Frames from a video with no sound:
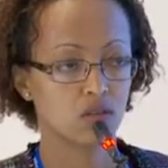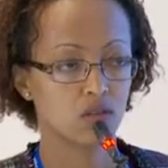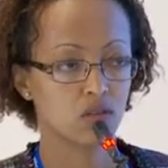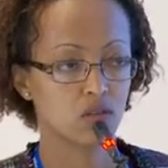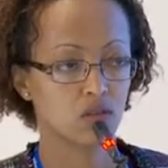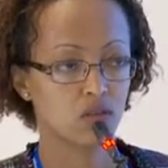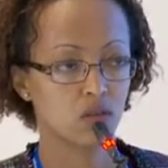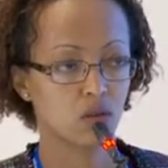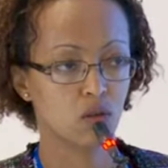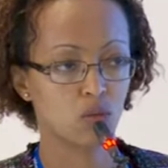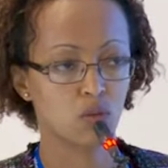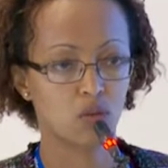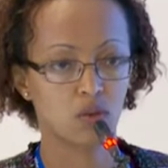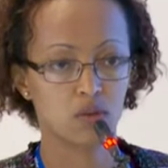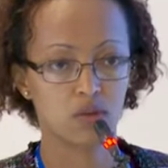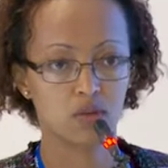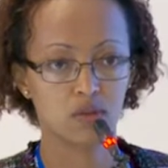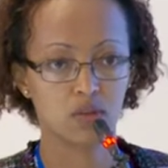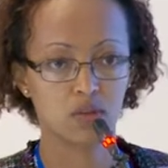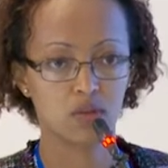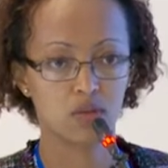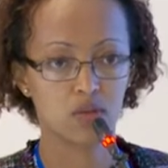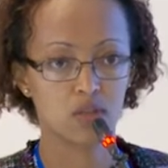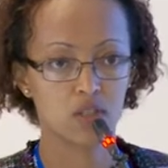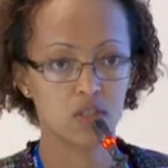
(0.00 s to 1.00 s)
scope of
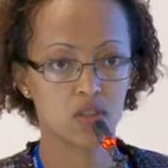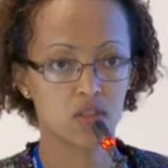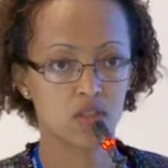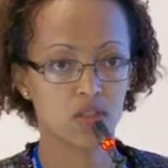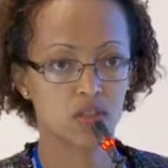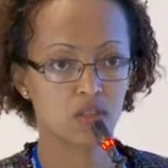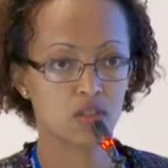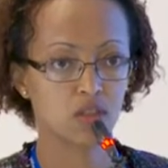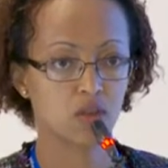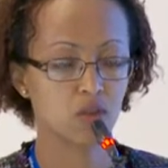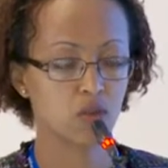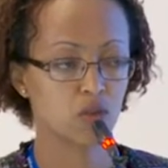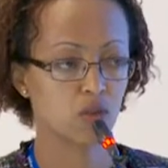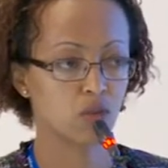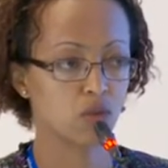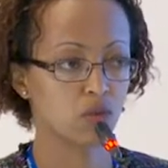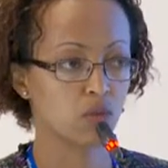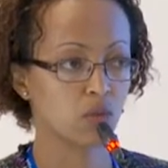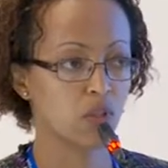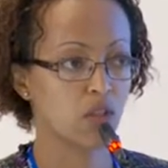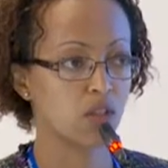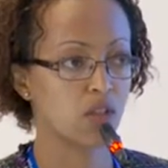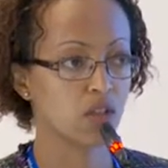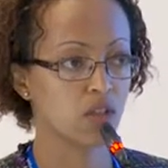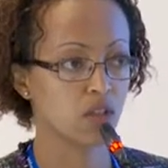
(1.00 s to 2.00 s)
intervention in terms
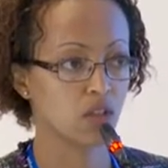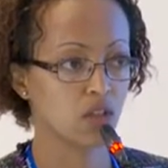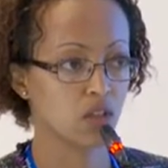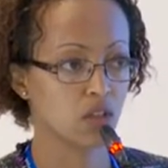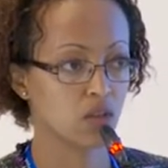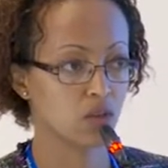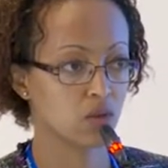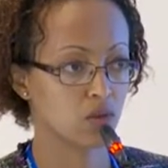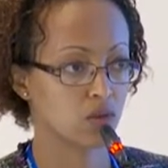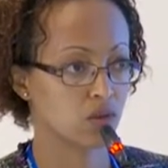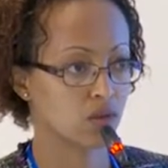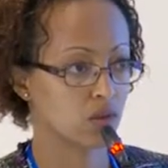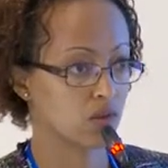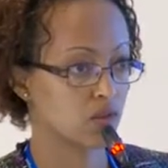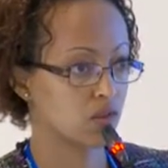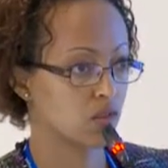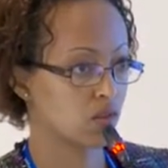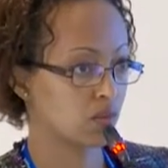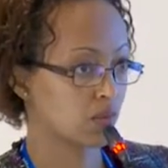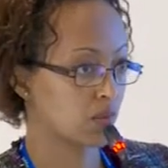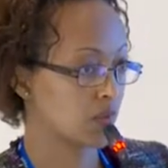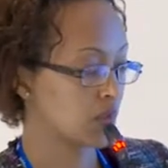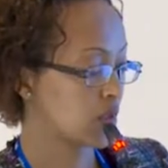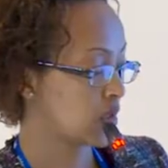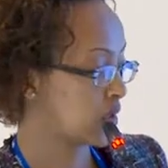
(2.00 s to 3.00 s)
of building the
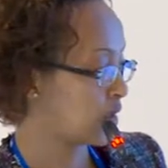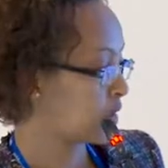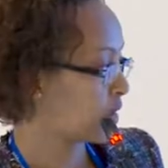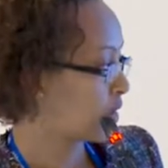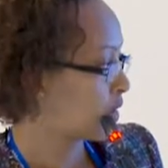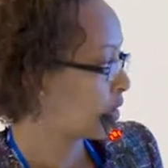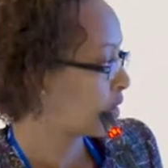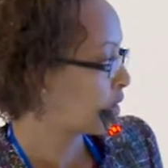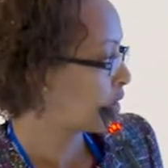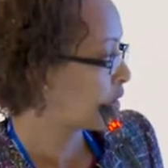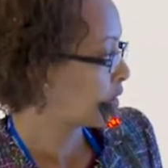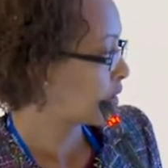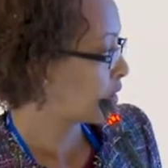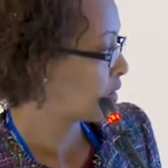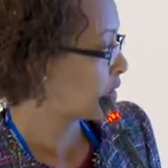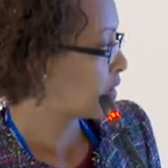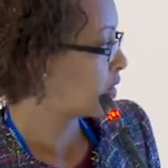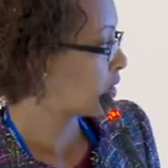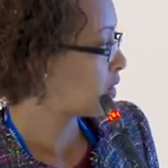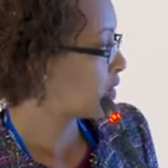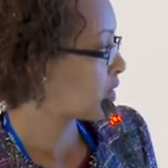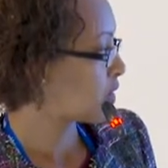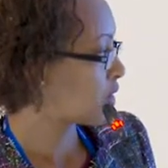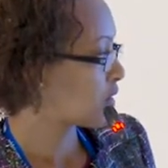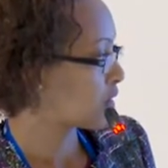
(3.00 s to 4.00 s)
ecosystem.
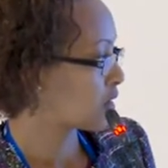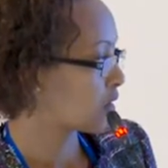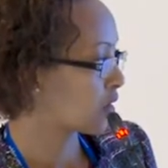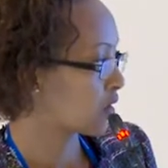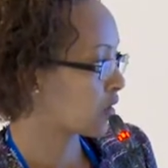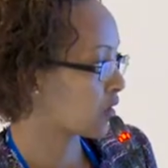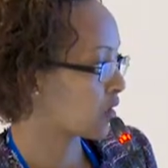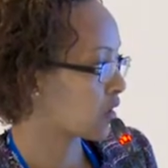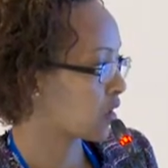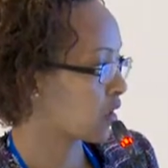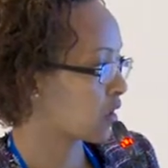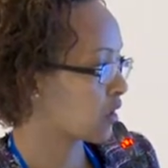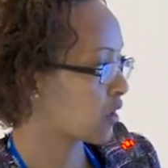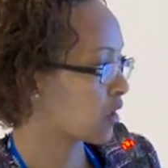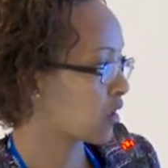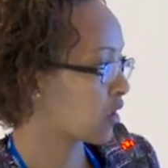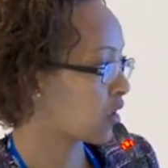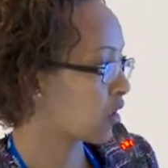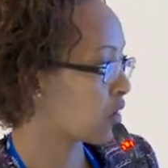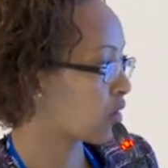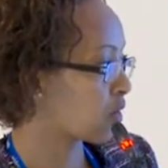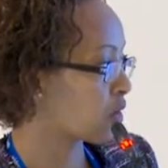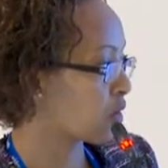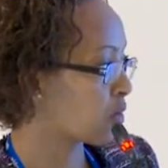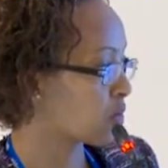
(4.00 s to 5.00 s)
And
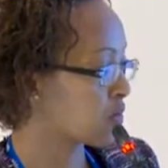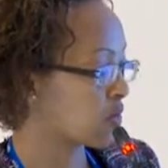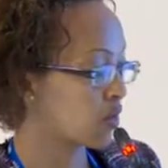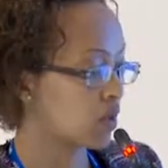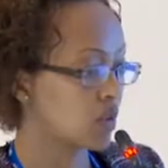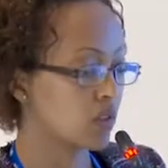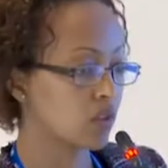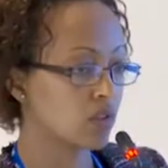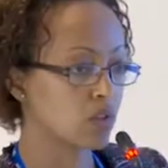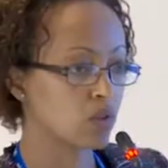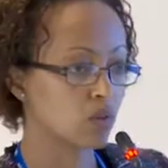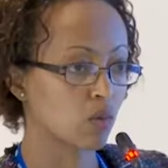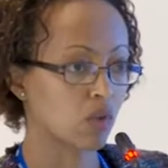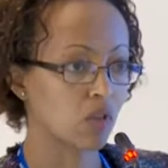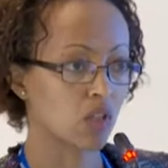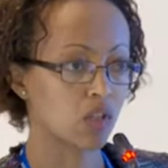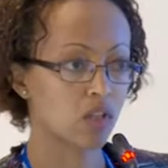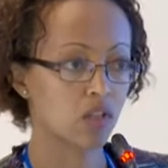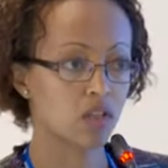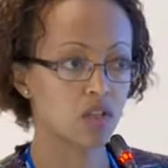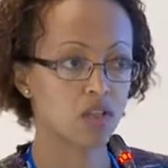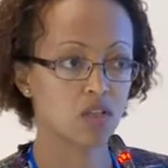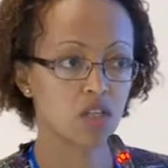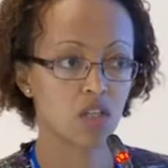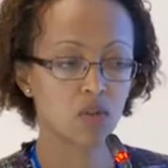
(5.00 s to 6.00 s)
then hopefully this will
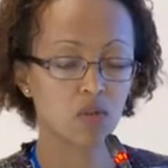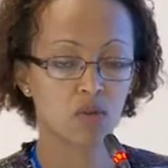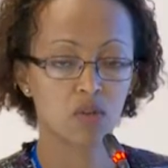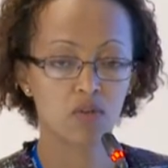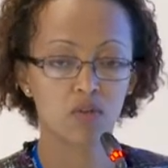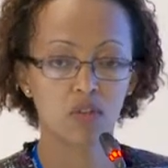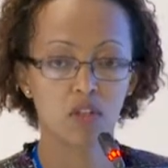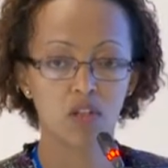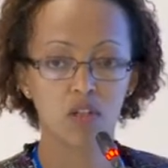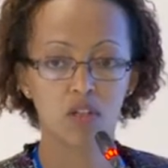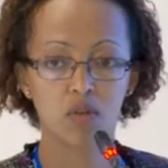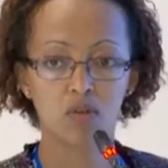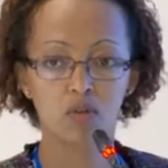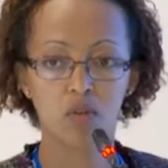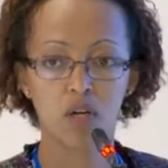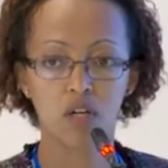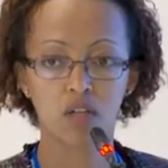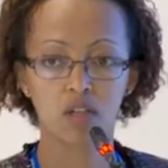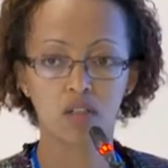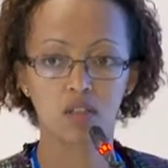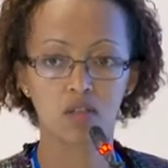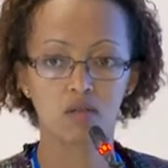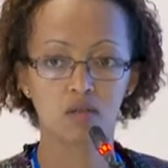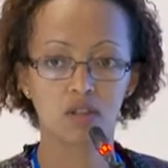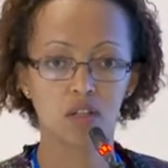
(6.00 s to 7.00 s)
address some of the
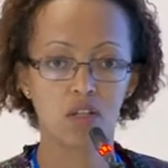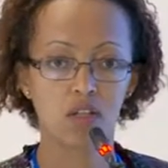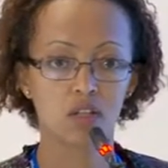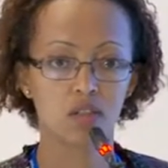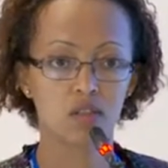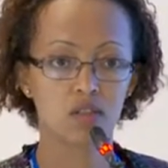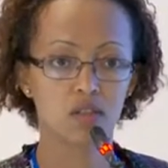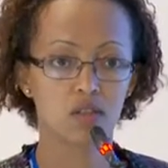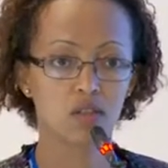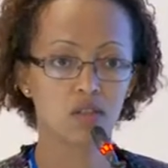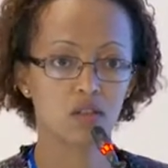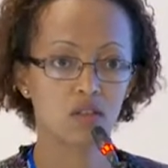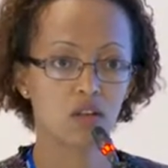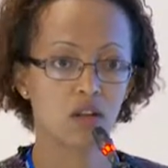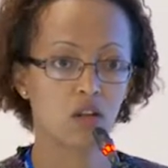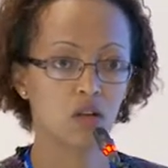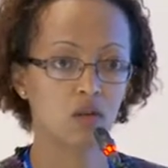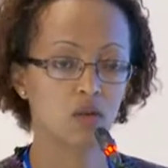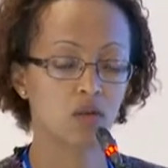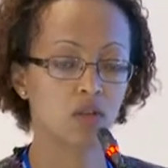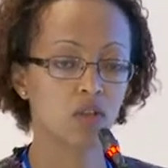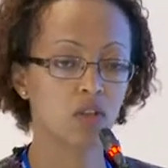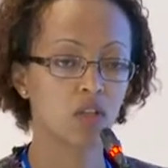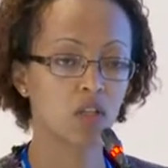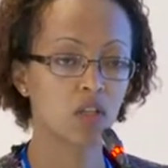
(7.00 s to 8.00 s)
market failures
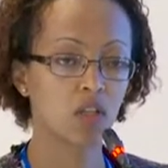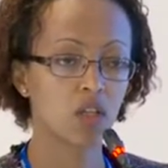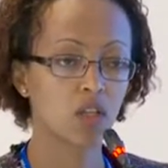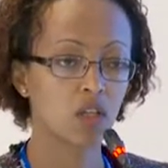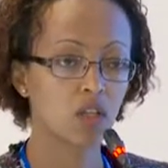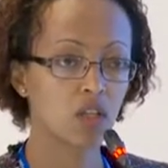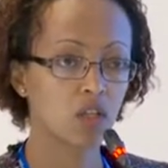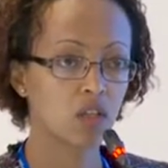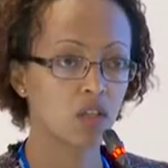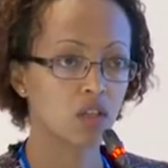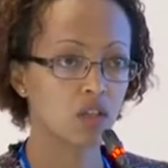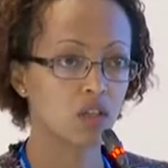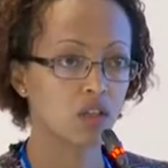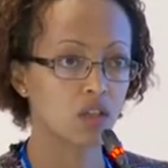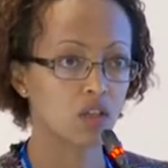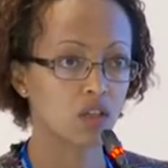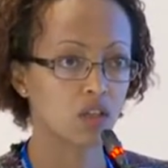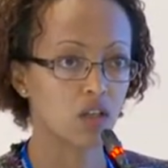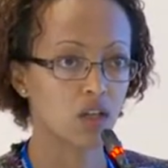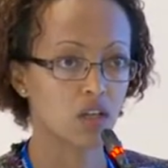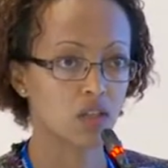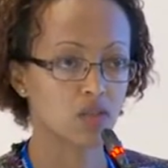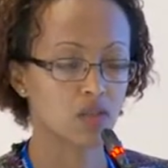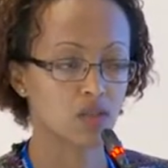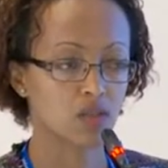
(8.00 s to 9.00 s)
around
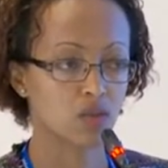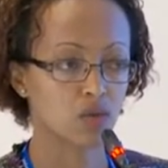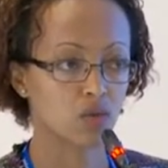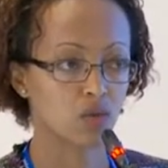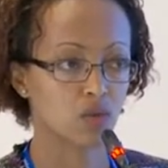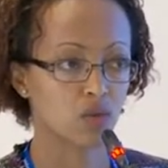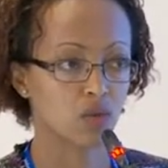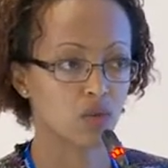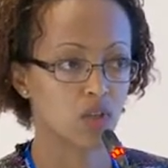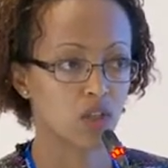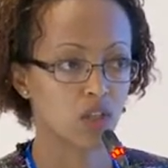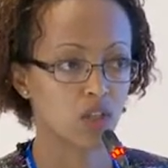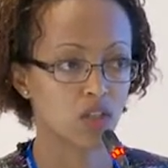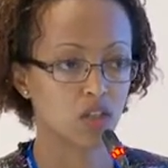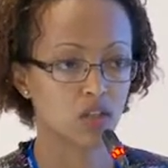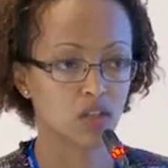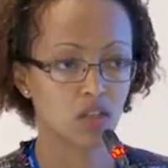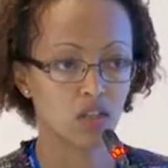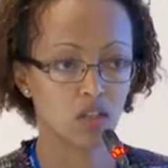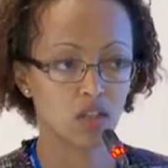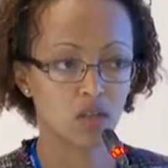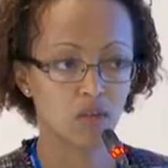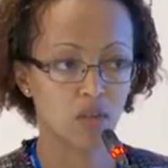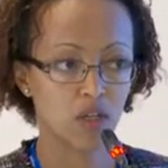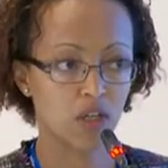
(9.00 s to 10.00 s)
access to
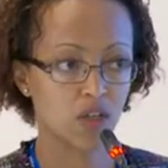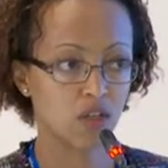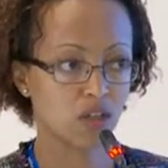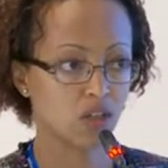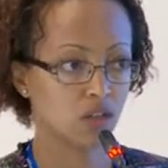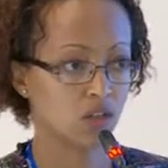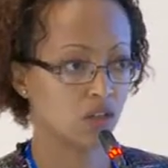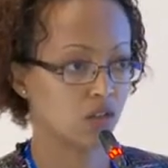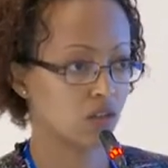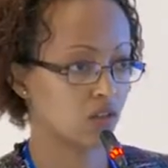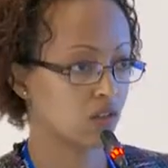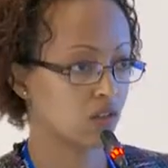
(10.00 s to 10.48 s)
credit and market.